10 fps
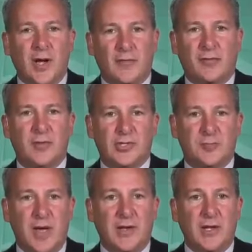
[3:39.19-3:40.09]
government
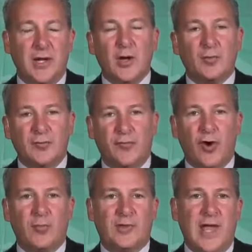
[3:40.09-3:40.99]
spending,
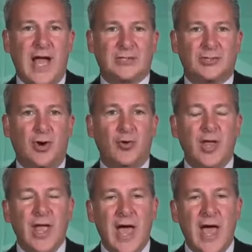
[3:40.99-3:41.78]
reform the tax code,